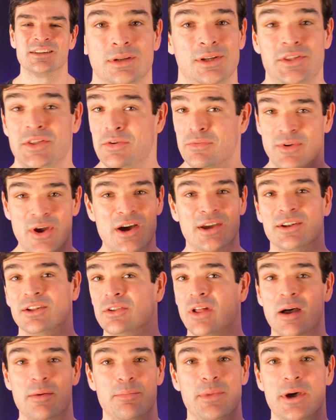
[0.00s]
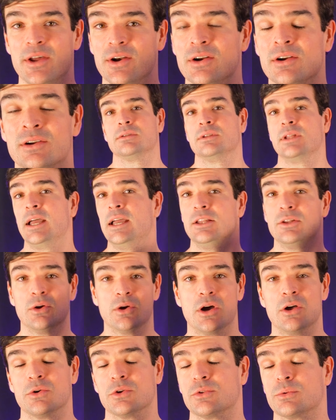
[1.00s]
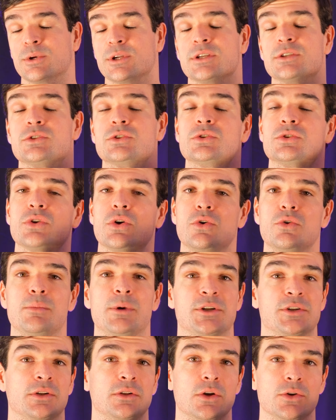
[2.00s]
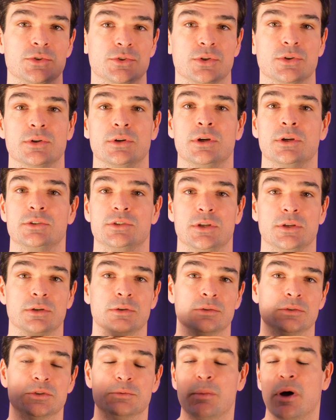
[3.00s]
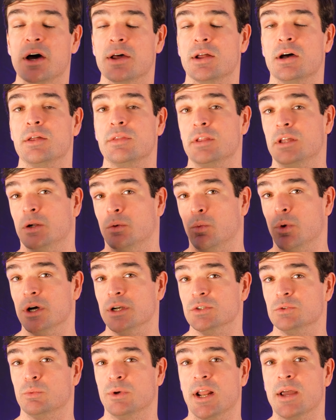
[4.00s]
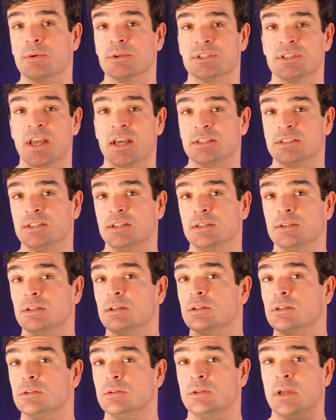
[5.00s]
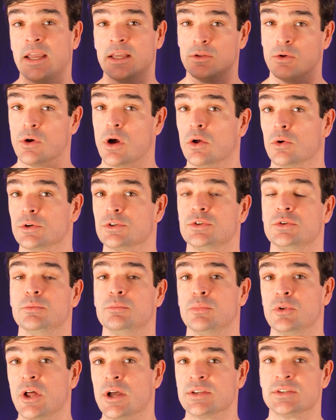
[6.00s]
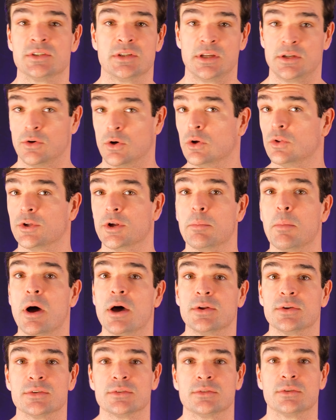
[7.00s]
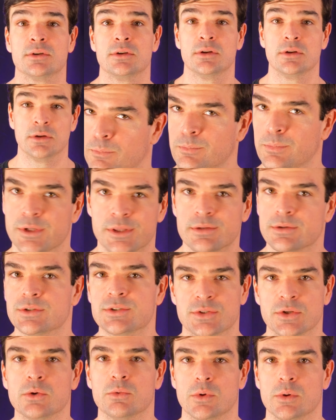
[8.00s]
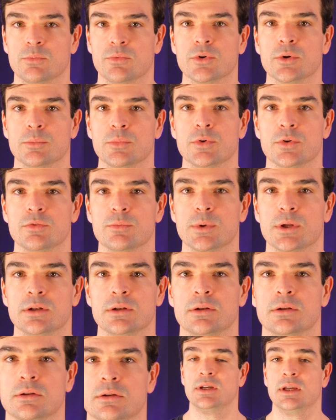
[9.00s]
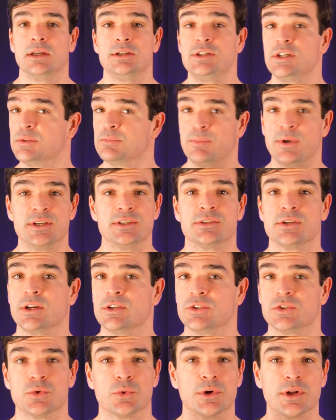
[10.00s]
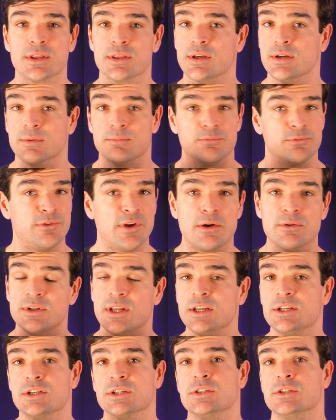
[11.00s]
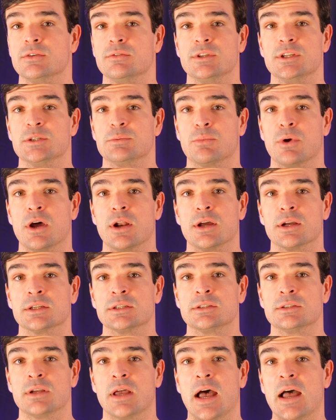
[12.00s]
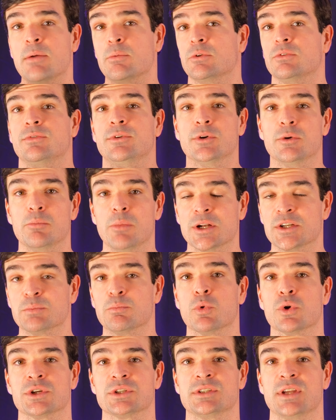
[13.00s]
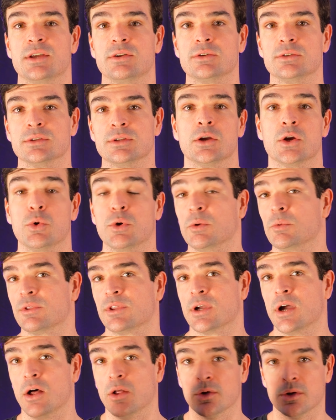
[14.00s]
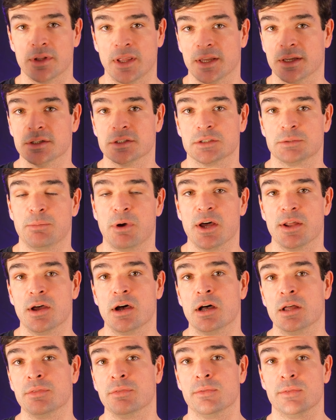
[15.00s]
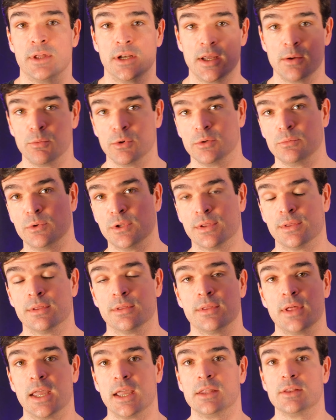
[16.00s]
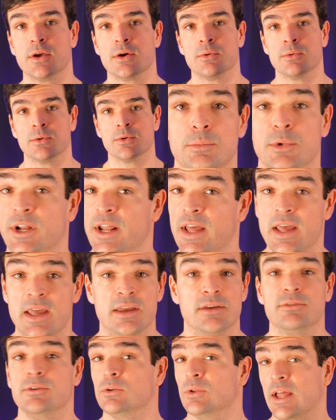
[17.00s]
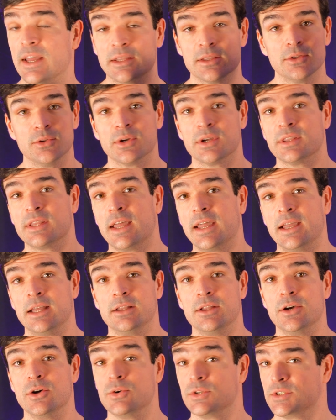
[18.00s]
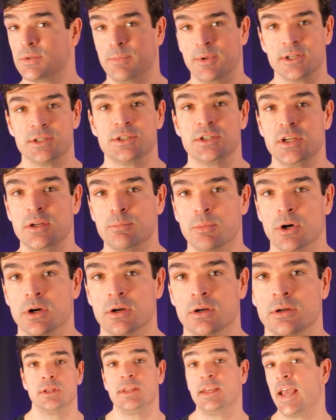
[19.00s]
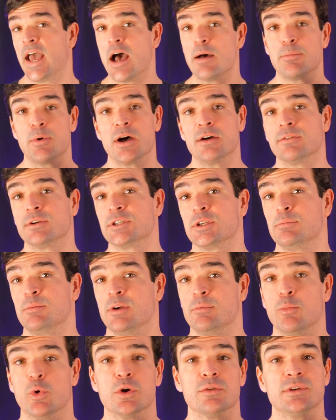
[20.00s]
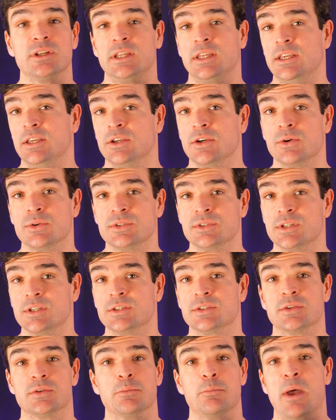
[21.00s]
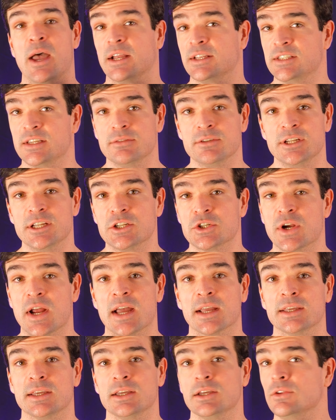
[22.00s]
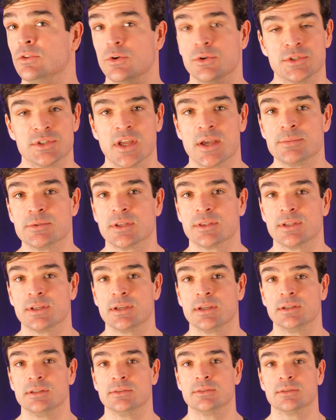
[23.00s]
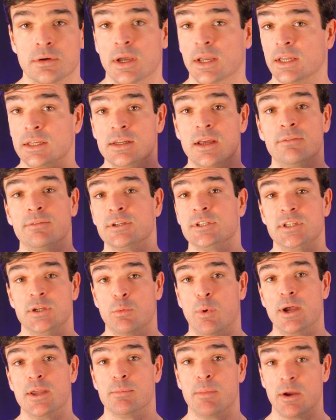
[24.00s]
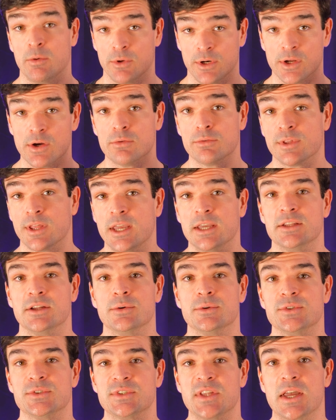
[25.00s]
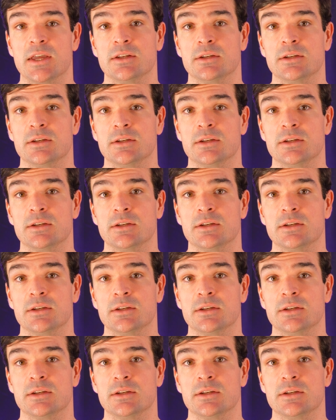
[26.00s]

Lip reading: And they've gotten a lot better. The Halo Collar 3 is so much closer to SpotOn than it was when I was testing the Halo Collar 2 Plus and earlier models. But there's still room for improvement. And just based on sort of the foundations of these products, I would feel much more settled going with a collar like SpotOn than I would with the Halo. But hey, if you like the look of the Halo, it's a bit cheaper. The app offers a bit more of an ecosystem, activity tracking, those types of things. I can definitely see why you might want to go for the Halo instead.